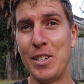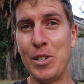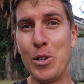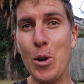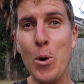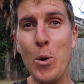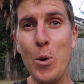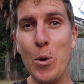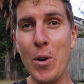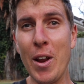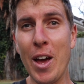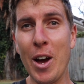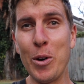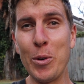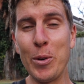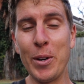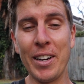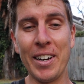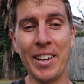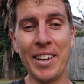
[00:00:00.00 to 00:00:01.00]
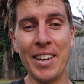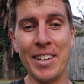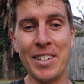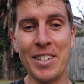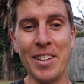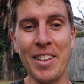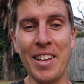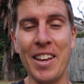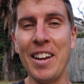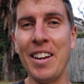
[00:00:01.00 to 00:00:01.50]
dude, how are we going to get
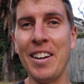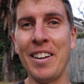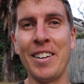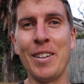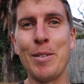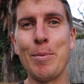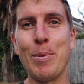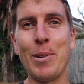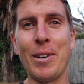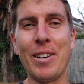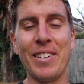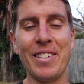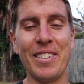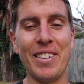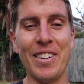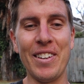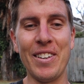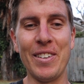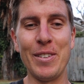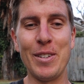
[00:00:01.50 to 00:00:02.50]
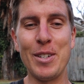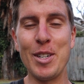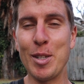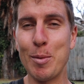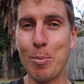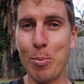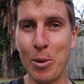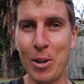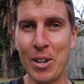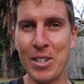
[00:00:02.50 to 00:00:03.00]
to the end? But you know,
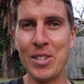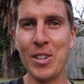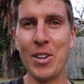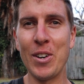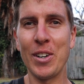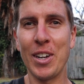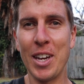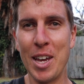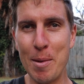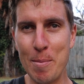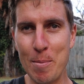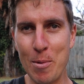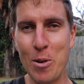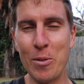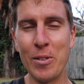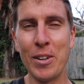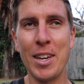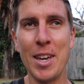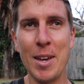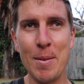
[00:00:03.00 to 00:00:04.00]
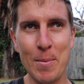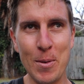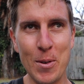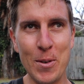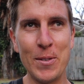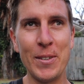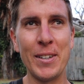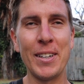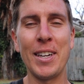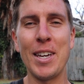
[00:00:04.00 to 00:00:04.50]
just press on, keep moving,
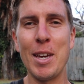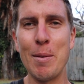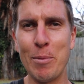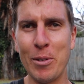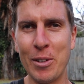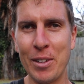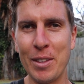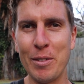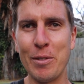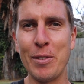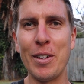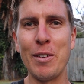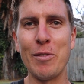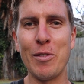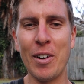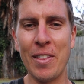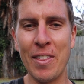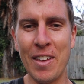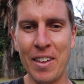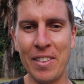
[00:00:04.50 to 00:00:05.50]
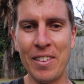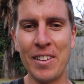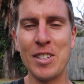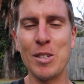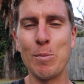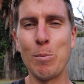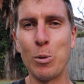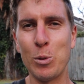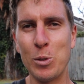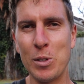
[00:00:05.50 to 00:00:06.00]
keep putting the feet in front of the other,
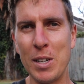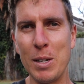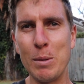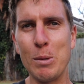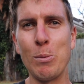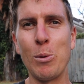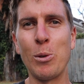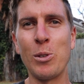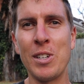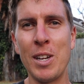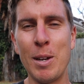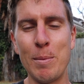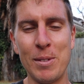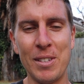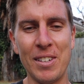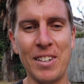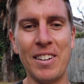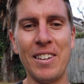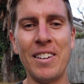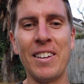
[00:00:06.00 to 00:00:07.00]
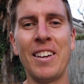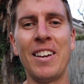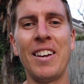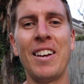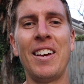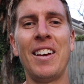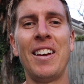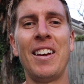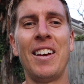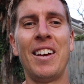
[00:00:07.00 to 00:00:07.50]
small steps, and
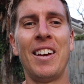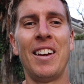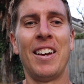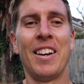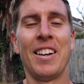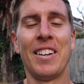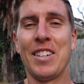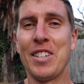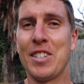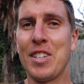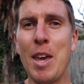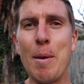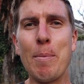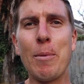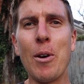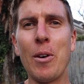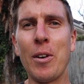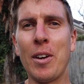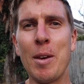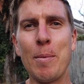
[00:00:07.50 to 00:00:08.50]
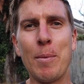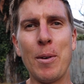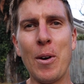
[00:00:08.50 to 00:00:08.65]
just keep going.